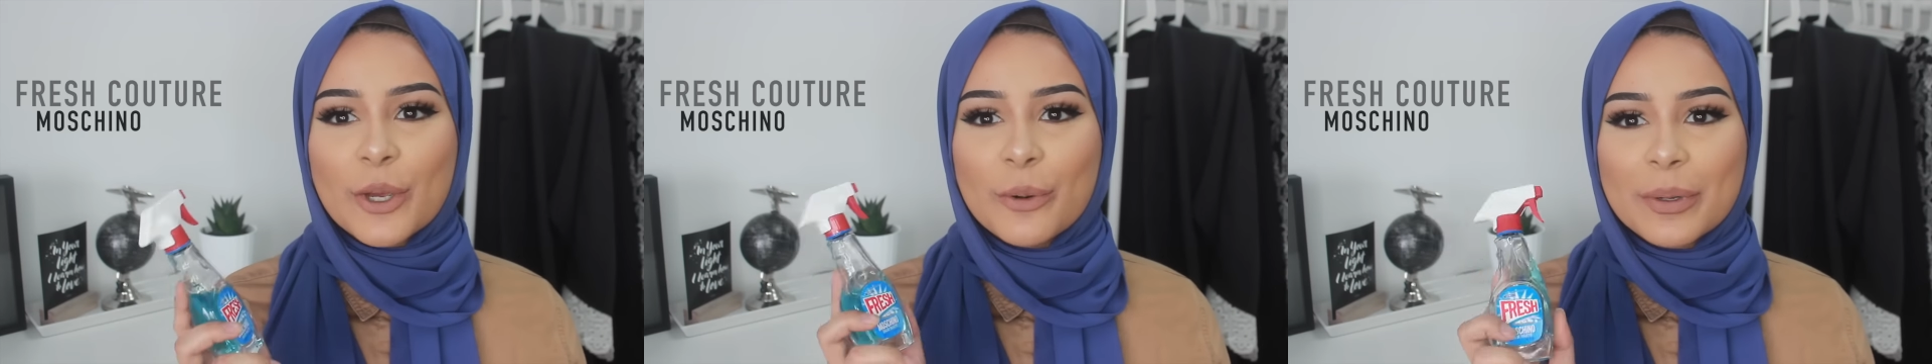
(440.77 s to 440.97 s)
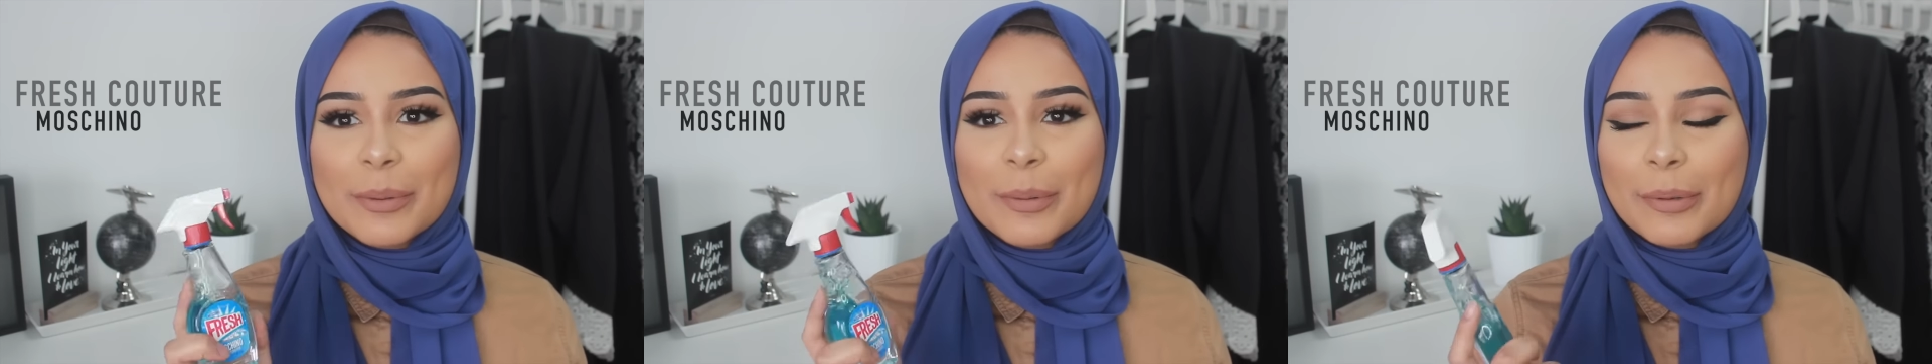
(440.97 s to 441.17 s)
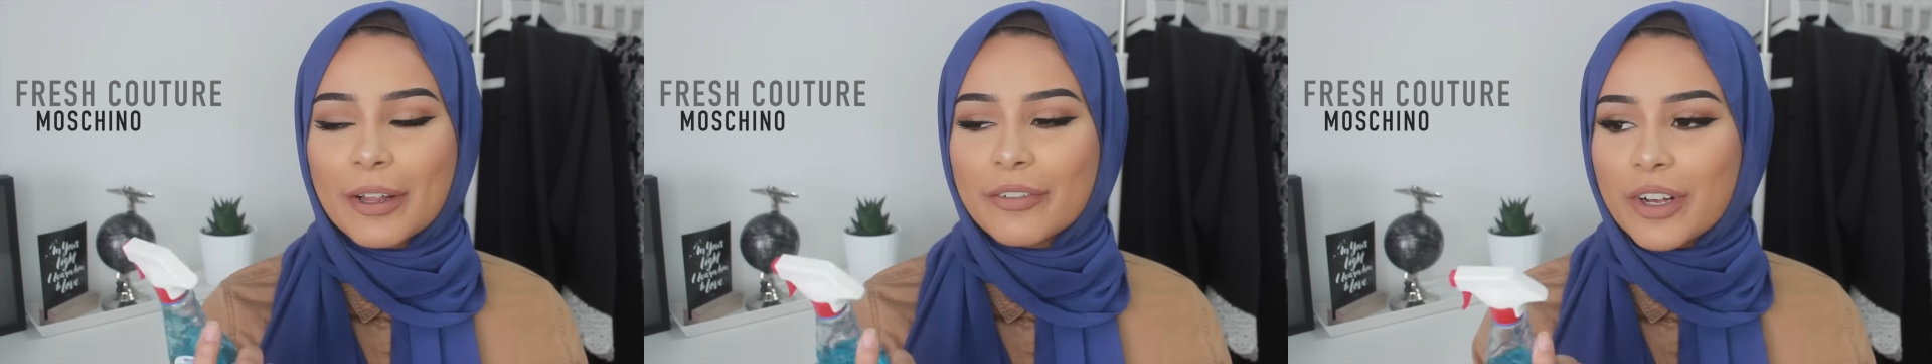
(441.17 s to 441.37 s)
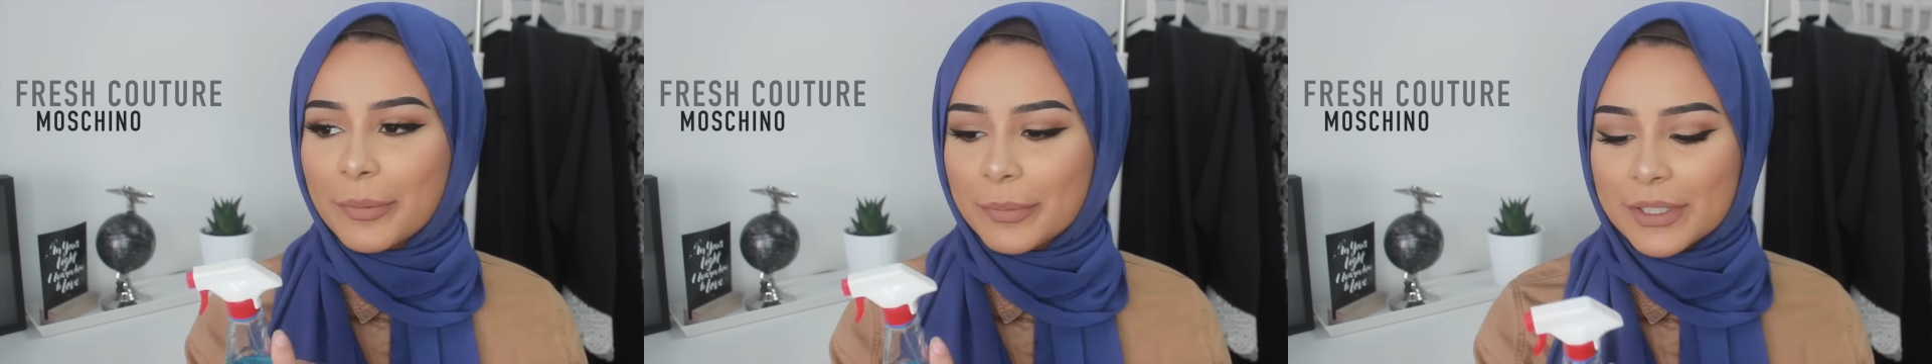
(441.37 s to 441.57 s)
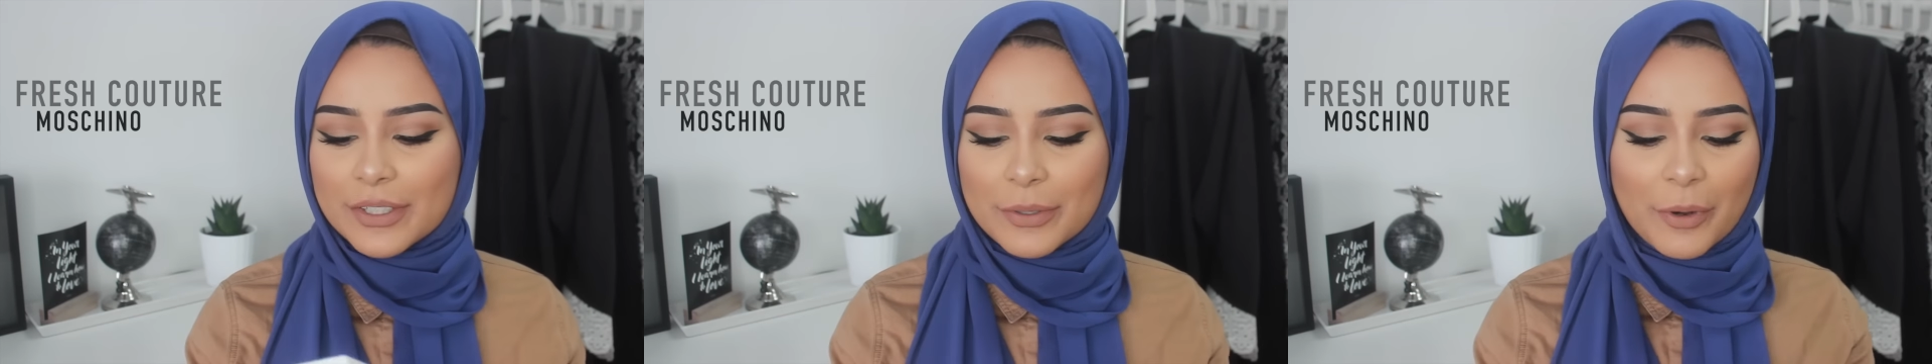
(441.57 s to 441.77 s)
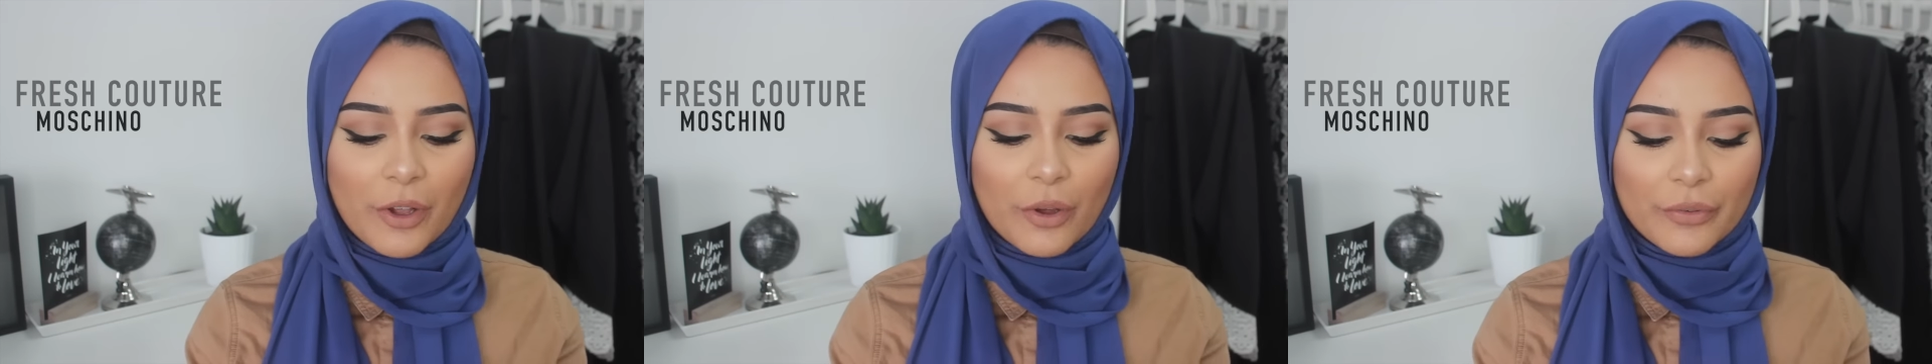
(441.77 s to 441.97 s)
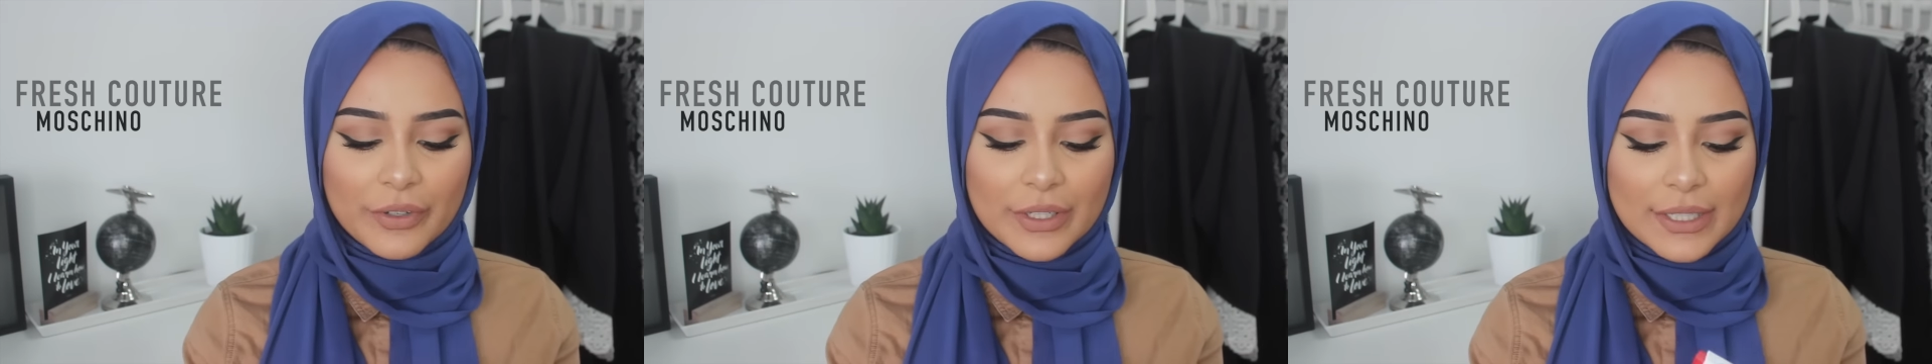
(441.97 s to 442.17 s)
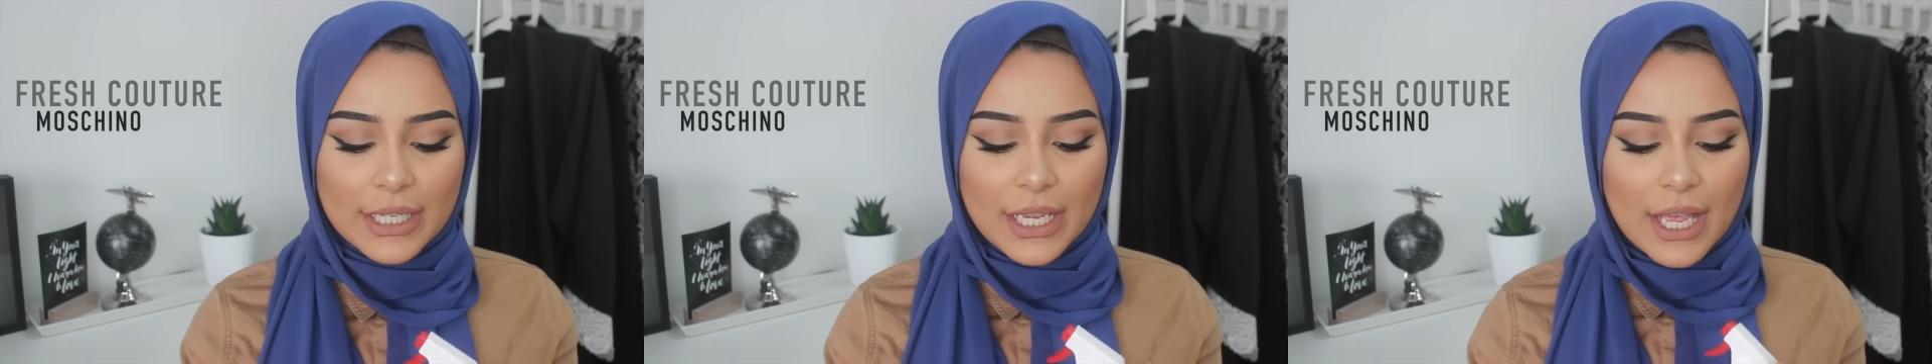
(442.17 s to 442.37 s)
So many people have come into my
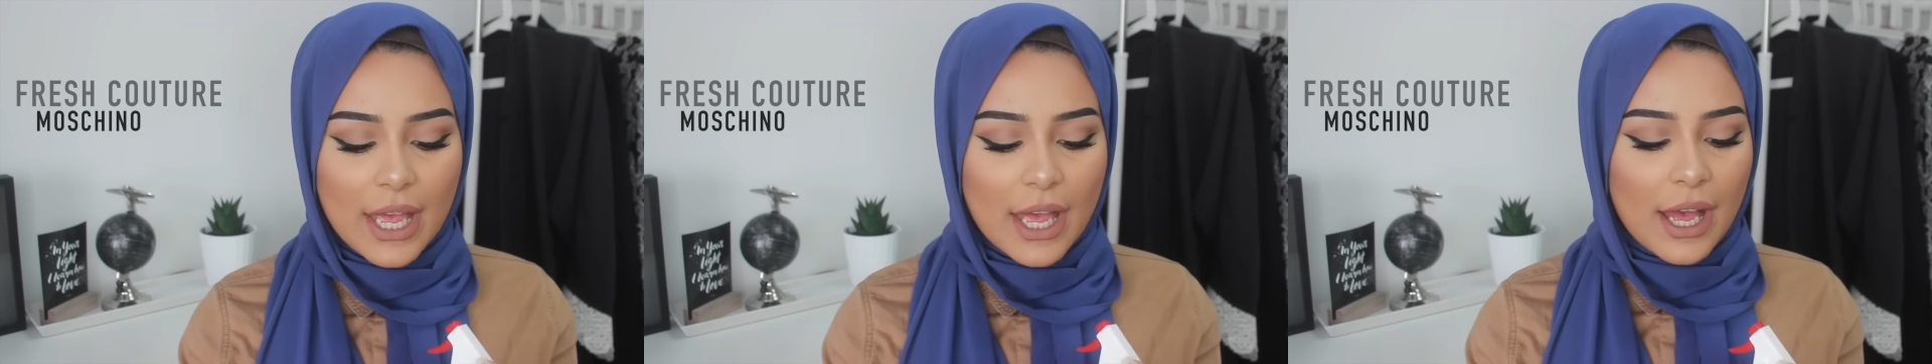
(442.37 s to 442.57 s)
office